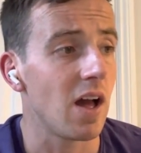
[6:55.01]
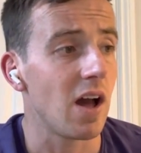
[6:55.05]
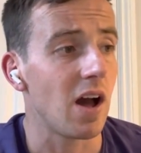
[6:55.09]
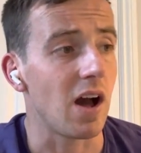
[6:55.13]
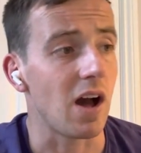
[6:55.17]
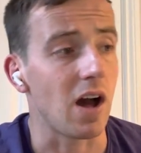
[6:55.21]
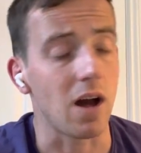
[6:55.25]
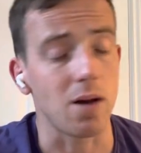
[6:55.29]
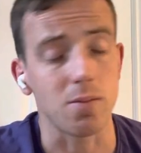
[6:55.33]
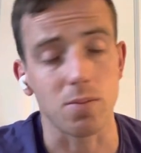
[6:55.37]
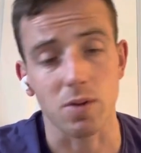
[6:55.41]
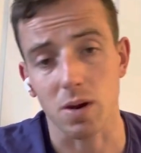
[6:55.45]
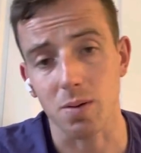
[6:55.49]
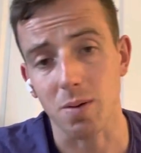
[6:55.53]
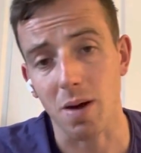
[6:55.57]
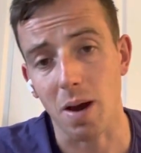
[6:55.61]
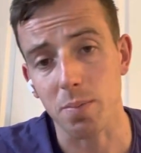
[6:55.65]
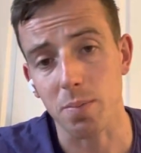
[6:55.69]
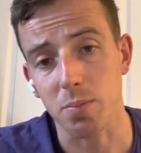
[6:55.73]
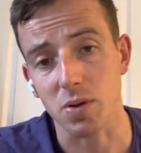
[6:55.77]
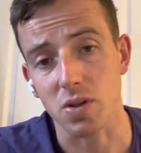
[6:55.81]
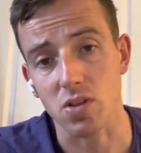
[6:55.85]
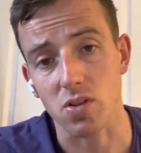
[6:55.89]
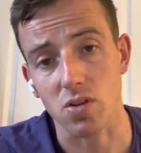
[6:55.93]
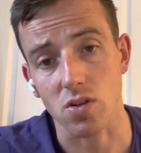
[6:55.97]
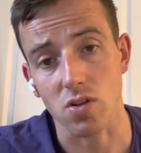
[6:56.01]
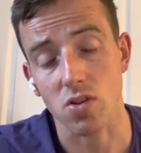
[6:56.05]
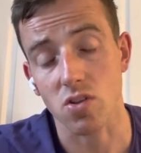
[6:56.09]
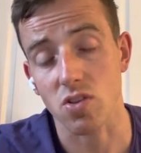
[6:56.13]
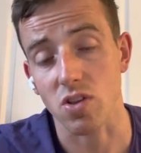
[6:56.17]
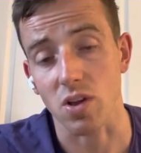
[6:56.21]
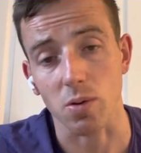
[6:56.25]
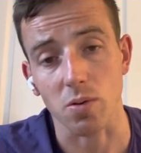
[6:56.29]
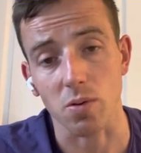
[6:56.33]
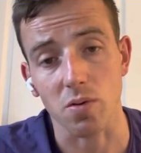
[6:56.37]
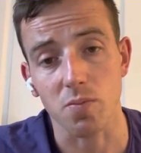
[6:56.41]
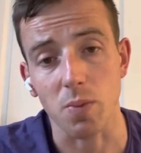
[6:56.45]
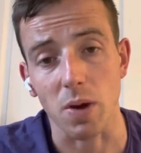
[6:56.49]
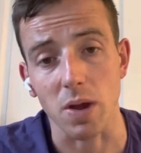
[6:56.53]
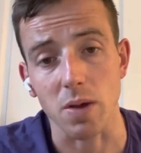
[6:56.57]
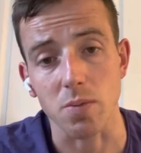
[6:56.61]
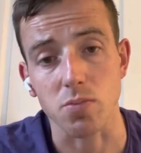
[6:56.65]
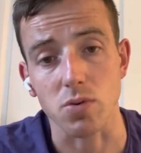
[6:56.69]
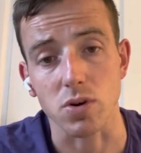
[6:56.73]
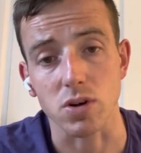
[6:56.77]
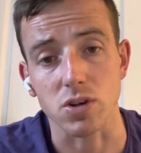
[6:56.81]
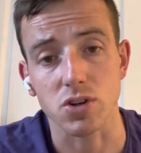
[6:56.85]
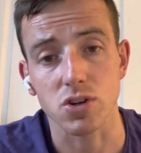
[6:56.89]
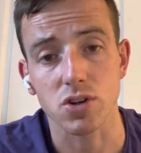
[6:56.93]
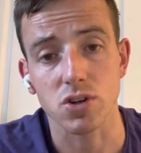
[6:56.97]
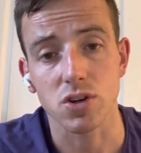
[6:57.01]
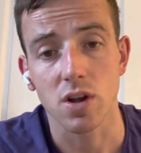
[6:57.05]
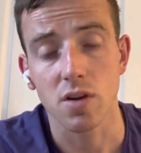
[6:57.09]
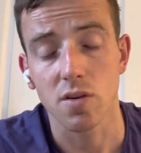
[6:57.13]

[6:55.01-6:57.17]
and I'm happy to stick with Bay Bridge.